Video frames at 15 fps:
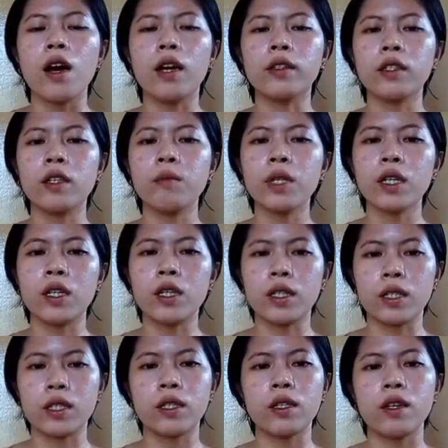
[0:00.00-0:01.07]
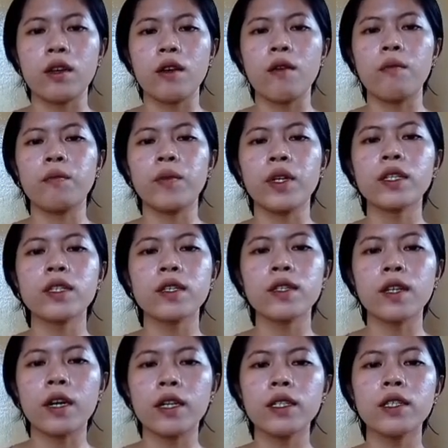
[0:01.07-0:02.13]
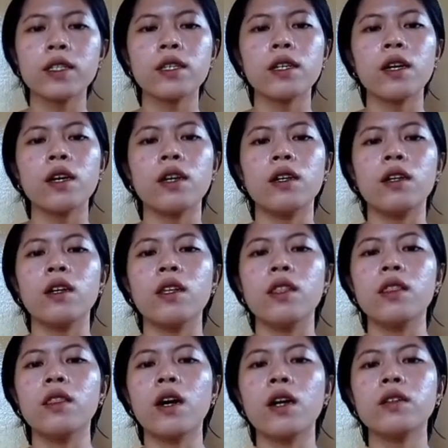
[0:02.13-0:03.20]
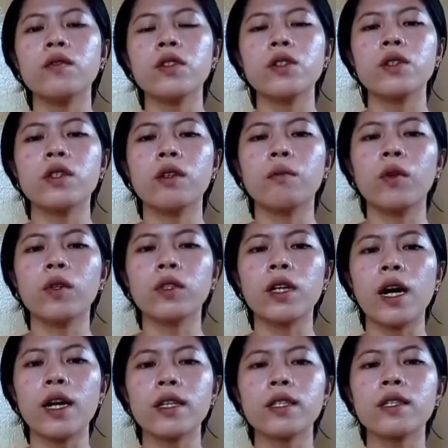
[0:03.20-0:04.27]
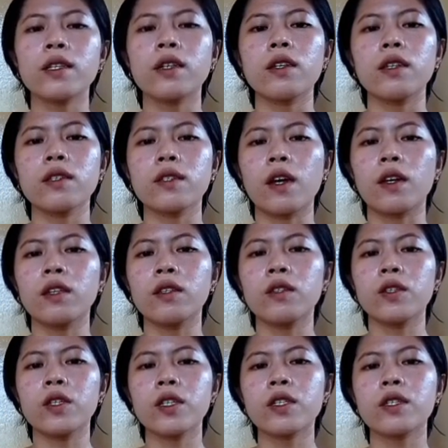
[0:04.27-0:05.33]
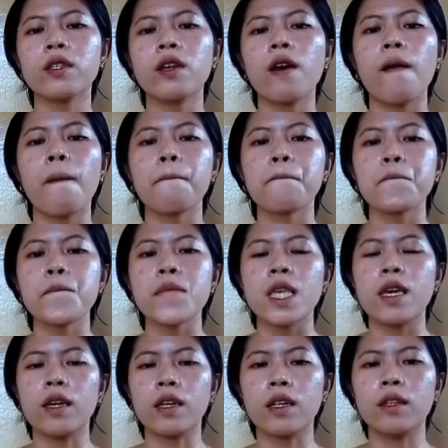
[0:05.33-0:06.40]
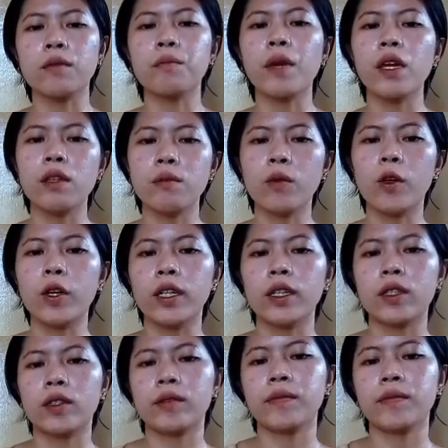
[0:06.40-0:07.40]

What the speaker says: and chemicals, pesticides, non-returnable gas, cylinders, and many more.